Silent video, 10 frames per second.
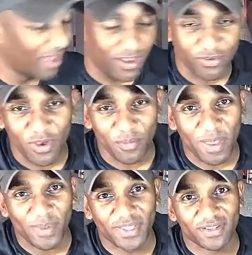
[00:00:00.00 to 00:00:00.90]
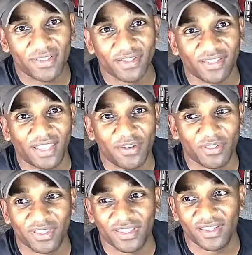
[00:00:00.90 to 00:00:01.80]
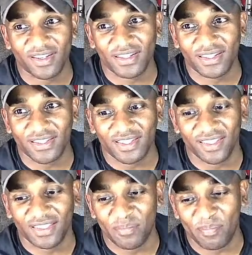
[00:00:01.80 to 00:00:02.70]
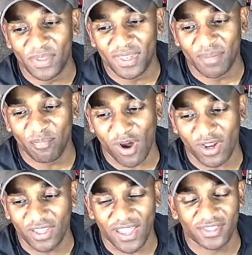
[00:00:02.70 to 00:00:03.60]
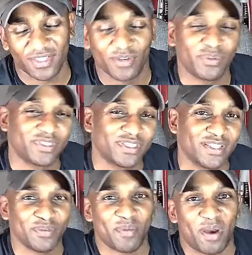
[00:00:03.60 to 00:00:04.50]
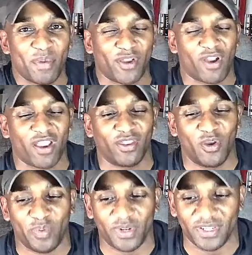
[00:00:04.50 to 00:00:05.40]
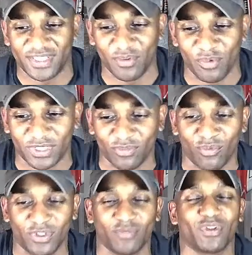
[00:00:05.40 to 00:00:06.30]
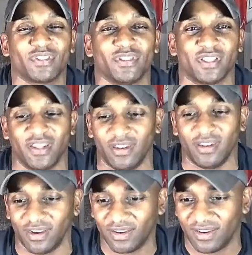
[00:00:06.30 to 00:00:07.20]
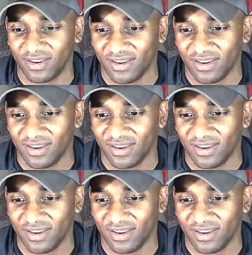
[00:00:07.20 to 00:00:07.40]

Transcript: I don't know. Maybe later in the broadcast here, we'll see. I might crack it open and just see what's looking in there.